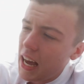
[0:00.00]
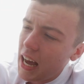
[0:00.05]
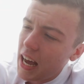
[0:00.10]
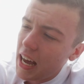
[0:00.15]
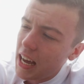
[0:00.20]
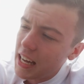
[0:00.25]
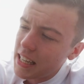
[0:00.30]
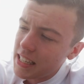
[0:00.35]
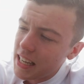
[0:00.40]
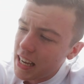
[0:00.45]

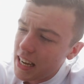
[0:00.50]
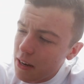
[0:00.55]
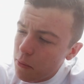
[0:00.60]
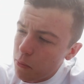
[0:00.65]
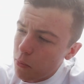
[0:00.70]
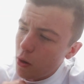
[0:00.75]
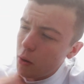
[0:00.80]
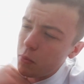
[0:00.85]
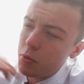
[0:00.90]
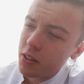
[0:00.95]
and
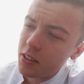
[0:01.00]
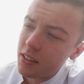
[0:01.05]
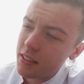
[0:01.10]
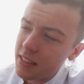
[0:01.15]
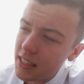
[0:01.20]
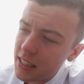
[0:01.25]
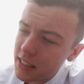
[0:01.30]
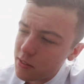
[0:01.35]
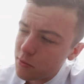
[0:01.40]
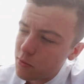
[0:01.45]
probably gonna
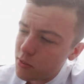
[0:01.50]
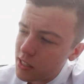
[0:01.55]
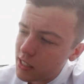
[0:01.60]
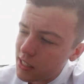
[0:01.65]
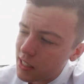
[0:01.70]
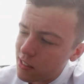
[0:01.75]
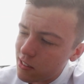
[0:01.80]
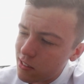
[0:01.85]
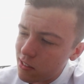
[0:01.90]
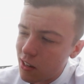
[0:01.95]
take some
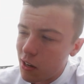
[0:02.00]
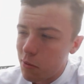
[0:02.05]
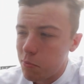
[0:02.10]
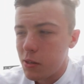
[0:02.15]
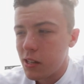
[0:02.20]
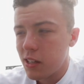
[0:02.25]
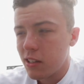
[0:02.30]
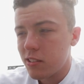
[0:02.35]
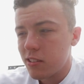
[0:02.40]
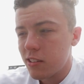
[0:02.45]
sick
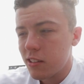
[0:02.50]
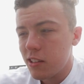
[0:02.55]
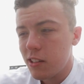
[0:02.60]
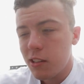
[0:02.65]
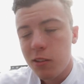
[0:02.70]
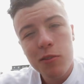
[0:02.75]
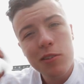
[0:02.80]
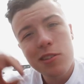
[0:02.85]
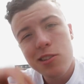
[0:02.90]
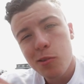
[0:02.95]
Instagram pics
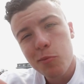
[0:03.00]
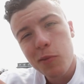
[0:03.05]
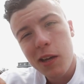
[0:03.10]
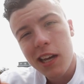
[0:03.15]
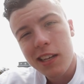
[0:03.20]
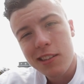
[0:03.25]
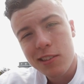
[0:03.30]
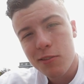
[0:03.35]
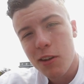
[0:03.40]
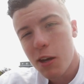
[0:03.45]
with some
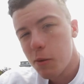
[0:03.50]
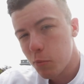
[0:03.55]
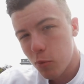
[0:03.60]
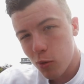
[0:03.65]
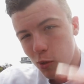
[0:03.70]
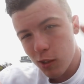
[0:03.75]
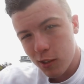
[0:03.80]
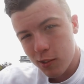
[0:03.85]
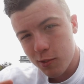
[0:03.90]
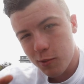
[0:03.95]
cans of Red Bull